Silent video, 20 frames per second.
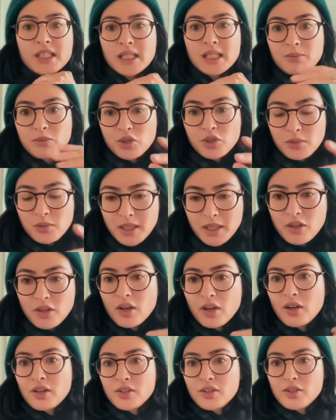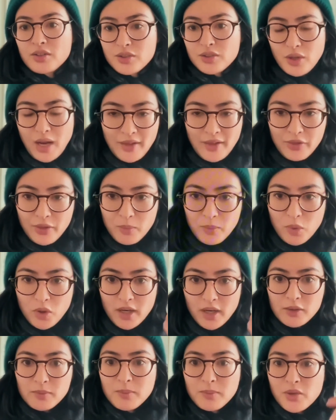deemed to have
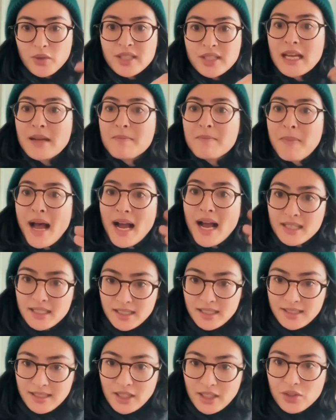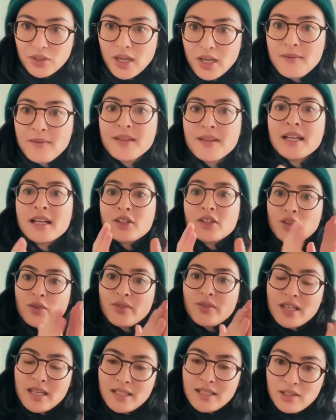the most impact, etc. So
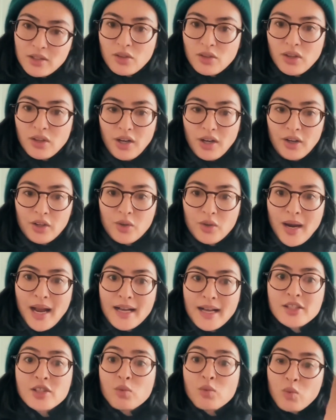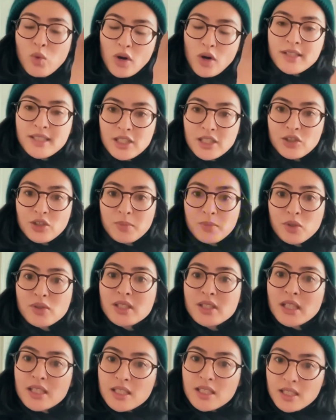these grants were
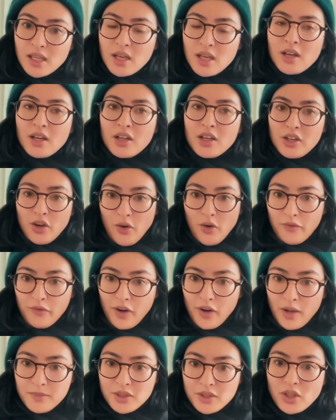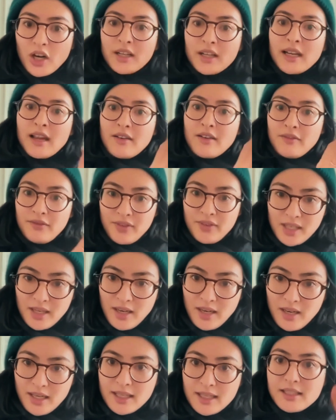distributed, from Starknet
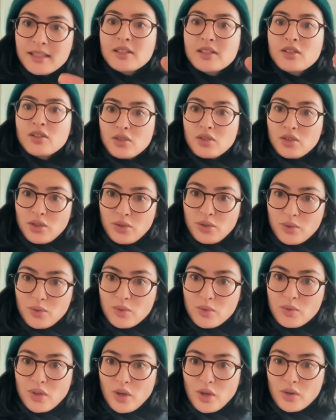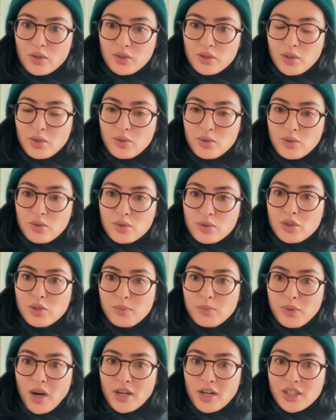via us to
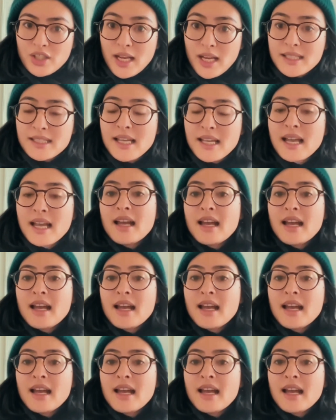projects.